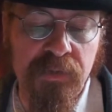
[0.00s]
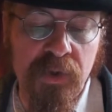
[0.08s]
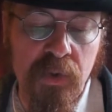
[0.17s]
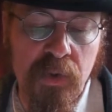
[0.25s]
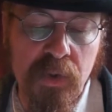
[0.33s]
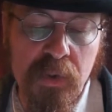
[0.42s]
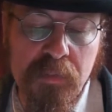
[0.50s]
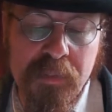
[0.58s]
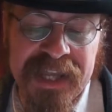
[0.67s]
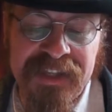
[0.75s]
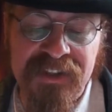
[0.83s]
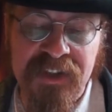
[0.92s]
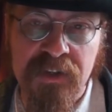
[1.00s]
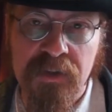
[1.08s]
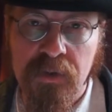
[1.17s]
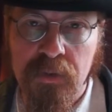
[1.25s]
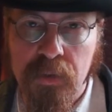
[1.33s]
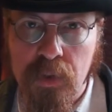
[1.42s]
yore meant
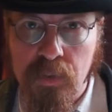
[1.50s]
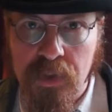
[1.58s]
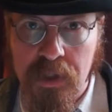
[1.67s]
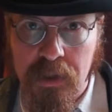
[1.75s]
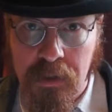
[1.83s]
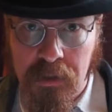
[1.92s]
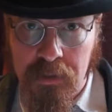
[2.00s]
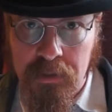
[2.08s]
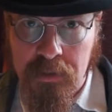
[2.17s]
in croaking